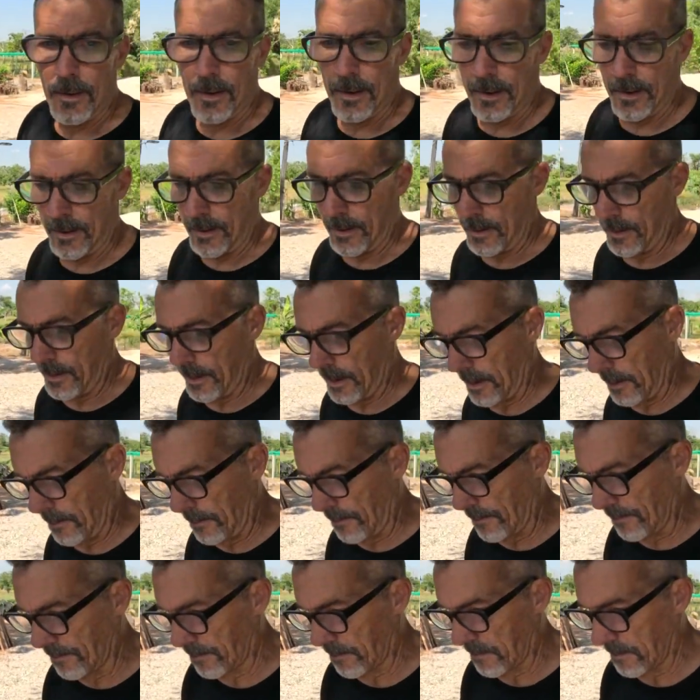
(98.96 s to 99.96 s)
And
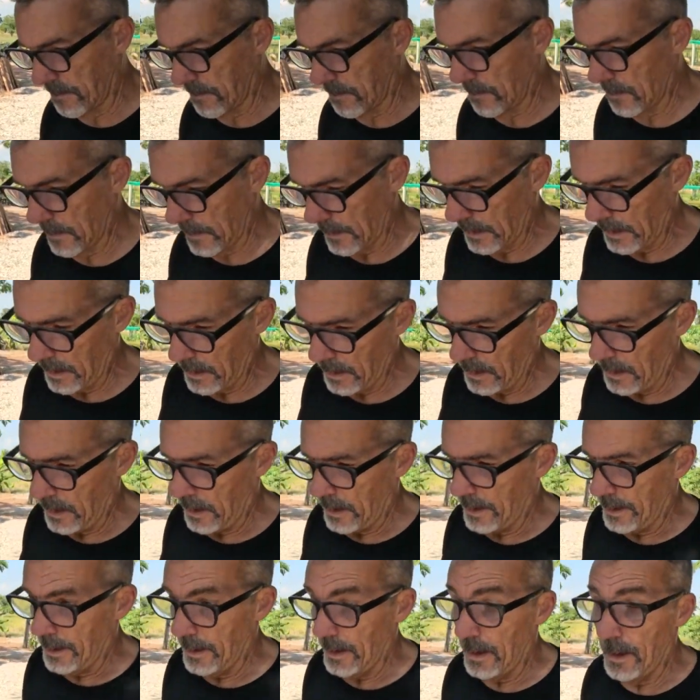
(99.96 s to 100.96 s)

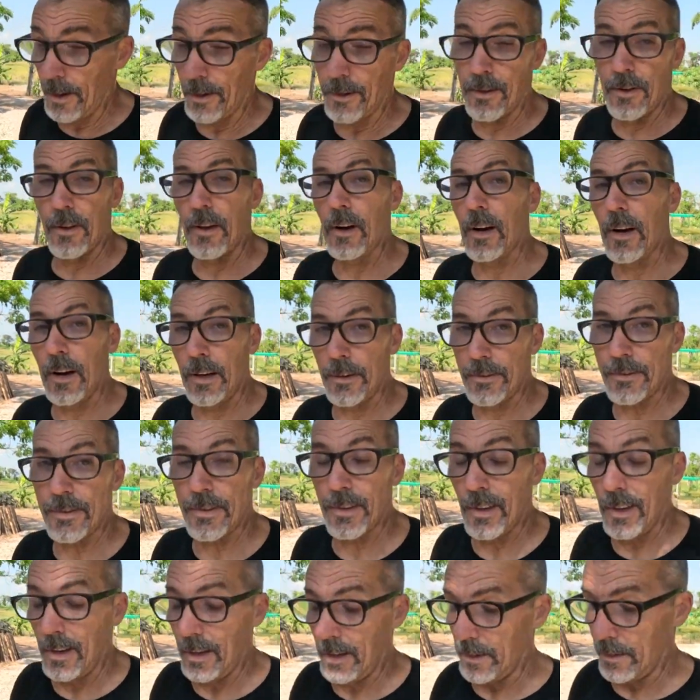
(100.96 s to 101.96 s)
then under the hot
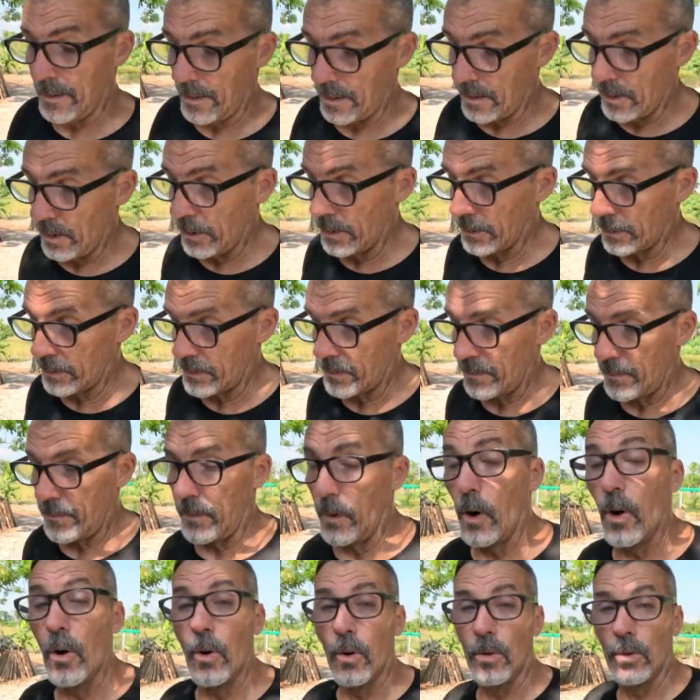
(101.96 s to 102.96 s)
sun, those
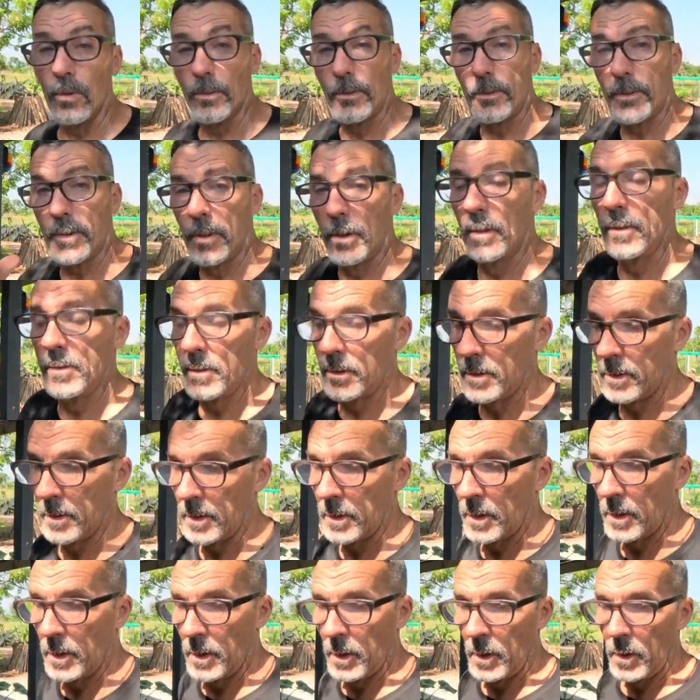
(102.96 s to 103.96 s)
folds
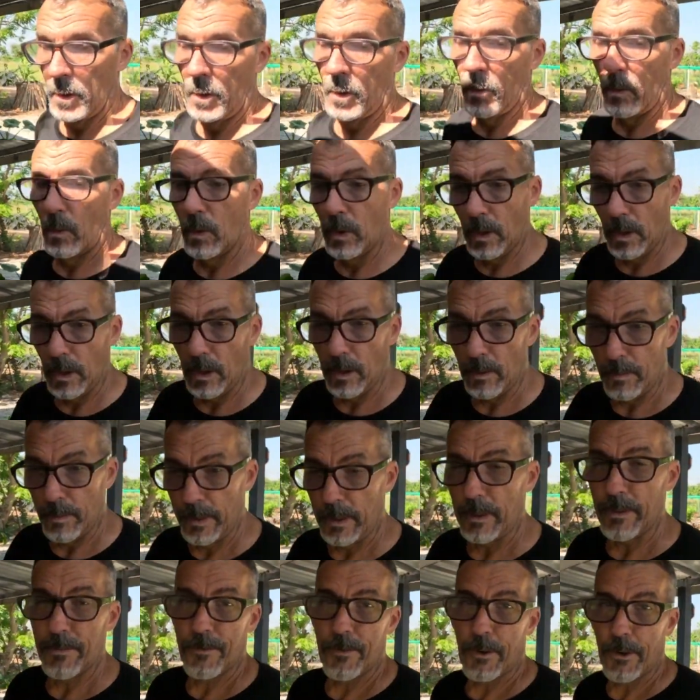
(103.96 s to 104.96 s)
will
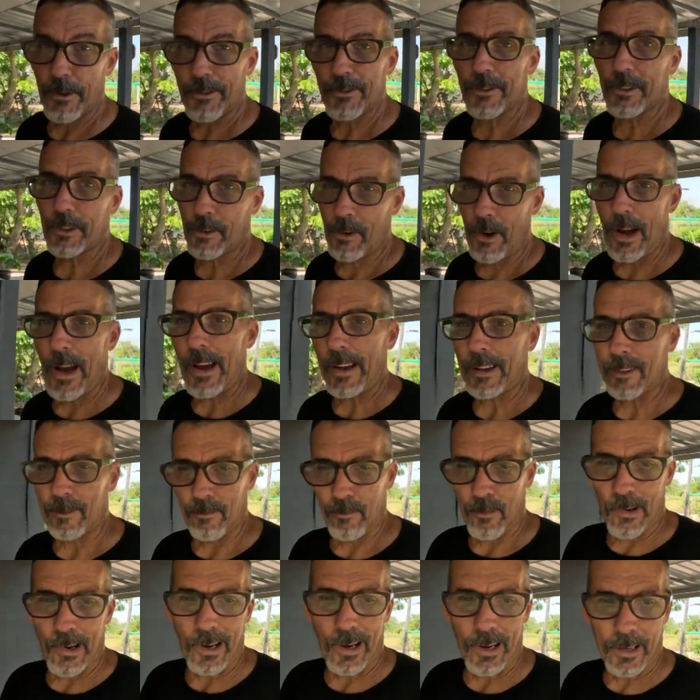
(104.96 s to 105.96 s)
be the first to crack
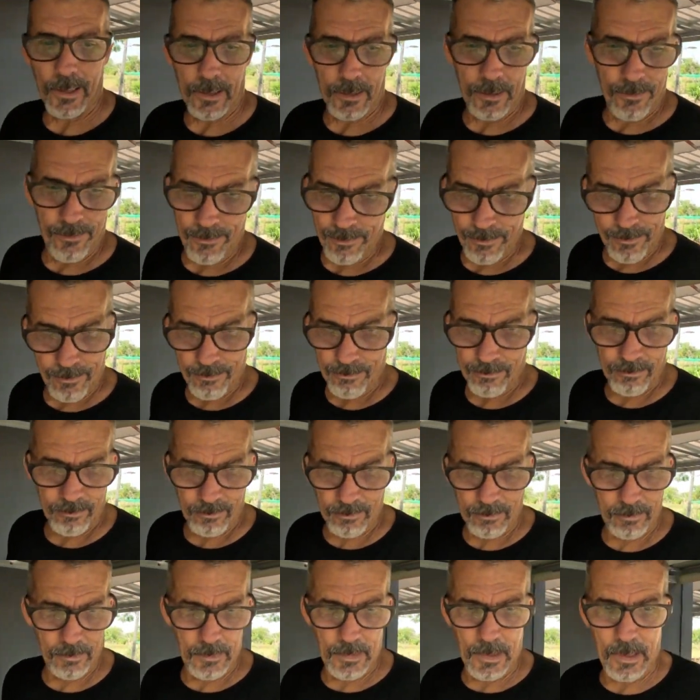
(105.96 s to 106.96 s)
and break.
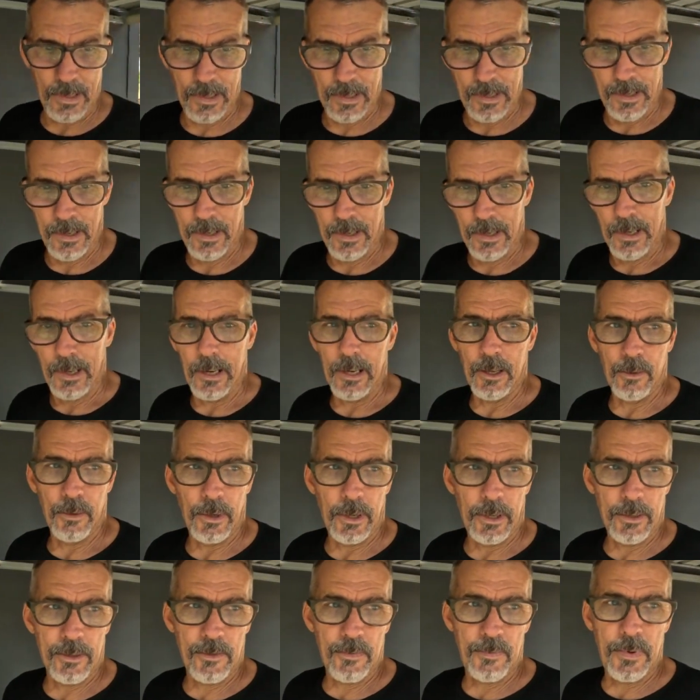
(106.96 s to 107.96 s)

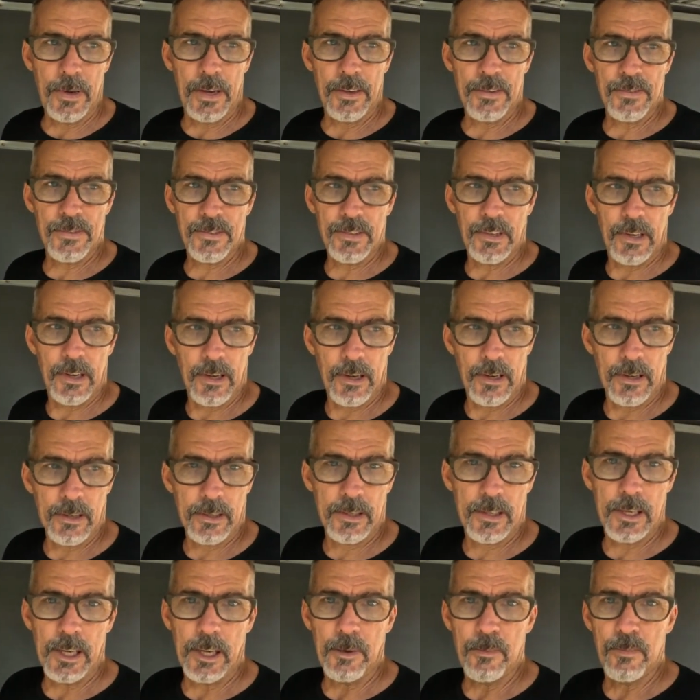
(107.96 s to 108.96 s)
Anyway, it's best to
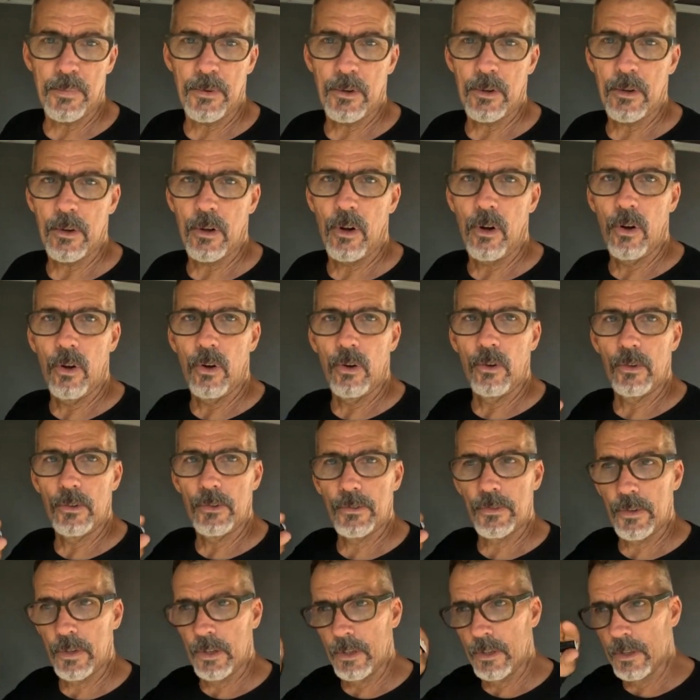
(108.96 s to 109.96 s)
keep your
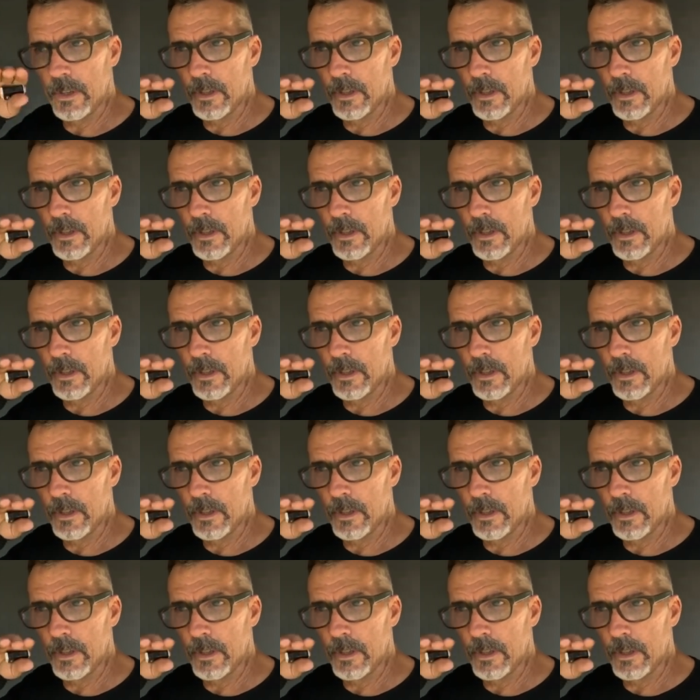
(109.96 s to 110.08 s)
hose